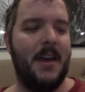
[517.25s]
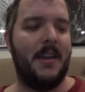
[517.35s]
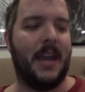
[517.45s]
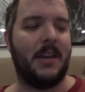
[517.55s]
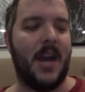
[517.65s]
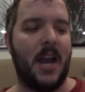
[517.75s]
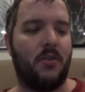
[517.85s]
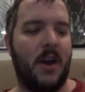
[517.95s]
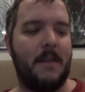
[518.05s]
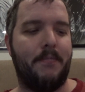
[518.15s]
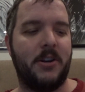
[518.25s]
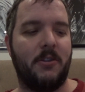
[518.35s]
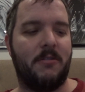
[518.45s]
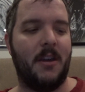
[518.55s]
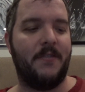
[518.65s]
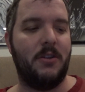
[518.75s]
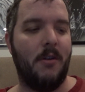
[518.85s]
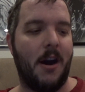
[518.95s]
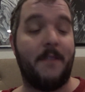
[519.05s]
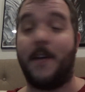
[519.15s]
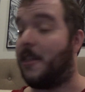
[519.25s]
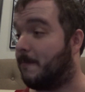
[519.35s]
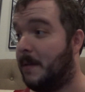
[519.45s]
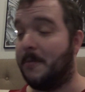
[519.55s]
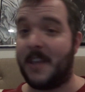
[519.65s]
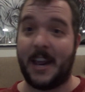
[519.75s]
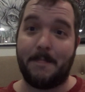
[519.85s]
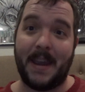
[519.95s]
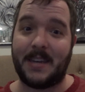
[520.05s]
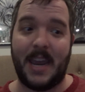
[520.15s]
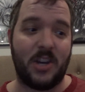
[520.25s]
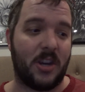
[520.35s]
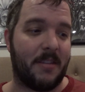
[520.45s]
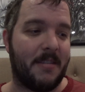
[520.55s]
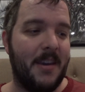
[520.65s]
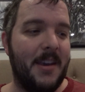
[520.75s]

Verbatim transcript: like not trying to push yourself too hard for other people's expectations